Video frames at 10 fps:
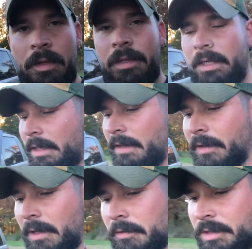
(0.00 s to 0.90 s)
nothing can
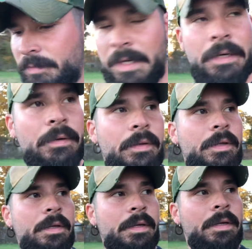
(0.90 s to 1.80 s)
ever go smooth.
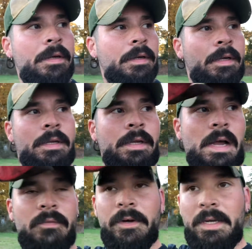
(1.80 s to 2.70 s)

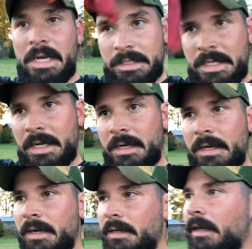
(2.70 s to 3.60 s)
I've realized that.
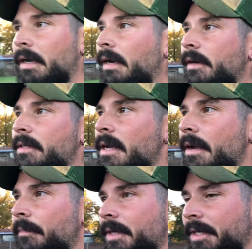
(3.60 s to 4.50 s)
There has
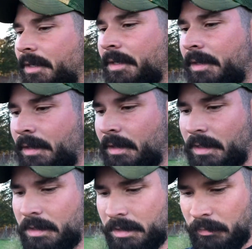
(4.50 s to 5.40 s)
not been
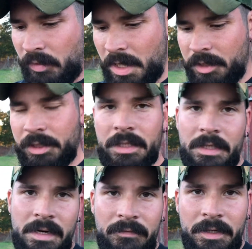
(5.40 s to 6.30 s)
a
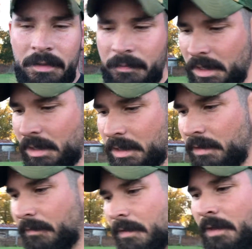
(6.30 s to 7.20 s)
project that I've done in my
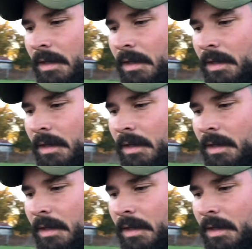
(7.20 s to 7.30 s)
life